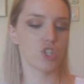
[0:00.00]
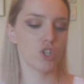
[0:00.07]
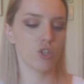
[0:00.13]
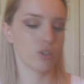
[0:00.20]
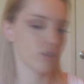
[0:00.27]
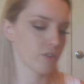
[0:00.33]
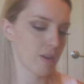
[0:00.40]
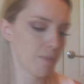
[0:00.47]
2
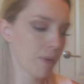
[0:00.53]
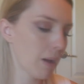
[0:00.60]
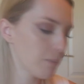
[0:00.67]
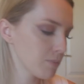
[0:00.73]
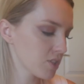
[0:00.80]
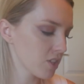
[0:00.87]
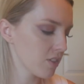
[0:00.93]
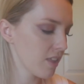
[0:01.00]
or 3
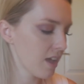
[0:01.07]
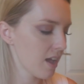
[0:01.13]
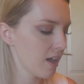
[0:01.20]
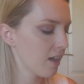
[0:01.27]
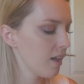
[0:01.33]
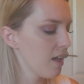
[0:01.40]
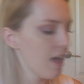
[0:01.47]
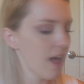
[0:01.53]
pumps on
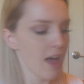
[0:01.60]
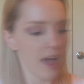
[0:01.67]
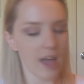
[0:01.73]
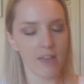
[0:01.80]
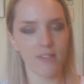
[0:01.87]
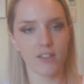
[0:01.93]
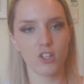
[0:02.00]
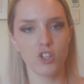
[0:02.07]
there.
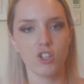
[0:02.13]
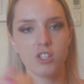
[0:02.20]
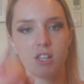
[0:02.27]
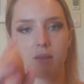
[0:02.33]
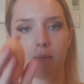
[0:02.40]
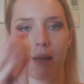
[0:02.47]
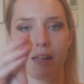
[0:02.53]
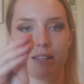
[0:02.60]
And then
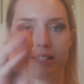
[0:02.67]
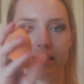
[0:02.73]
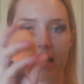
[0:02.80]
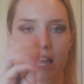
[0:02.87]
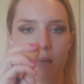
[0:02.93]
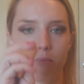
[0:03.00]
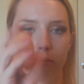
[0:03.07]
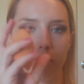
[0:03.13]
using my
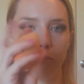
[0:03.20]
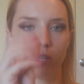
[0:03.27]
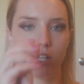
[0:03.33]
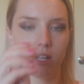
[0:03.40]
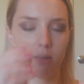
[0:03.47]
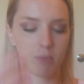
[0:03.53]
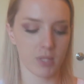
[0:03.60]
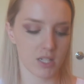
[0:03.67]
damp
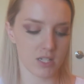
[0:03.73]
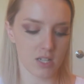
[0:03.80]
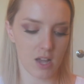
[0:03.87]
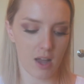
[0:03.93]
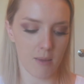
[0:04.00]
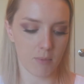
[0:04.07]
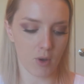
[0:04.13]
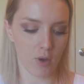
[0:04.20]
beauty blender,
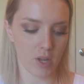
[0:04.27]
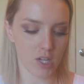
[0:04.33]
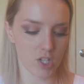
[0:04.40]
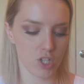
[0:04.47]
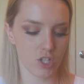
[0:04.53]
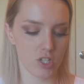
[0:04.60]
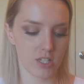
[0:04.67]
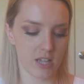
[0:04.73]
I'm going
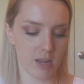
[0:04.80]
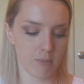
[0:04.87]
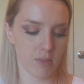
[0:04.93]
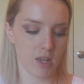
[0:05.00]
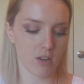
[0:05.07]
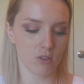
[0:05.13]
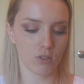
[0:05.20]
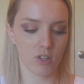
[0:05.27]
to dab
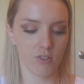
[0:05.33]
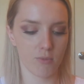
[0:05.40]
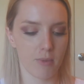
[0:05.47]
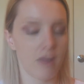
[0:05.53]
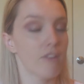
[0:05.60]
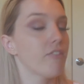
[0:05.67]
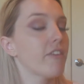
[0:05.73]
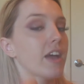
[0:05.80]
that all over
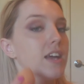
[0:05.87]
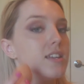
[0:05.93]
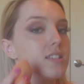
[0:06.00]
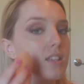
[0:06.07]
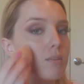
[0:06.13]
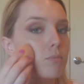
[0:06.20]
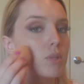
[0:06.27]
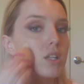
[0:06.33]
my face
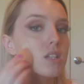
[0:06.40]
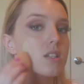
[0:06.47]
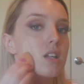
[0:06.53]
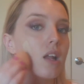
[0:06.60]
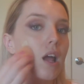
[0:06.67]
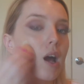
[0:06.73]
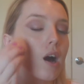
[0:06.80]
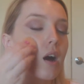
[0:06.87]
and blend
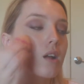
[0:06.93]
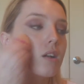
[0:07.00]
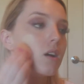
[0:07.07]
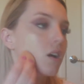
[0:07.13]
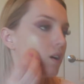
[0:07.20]
it out.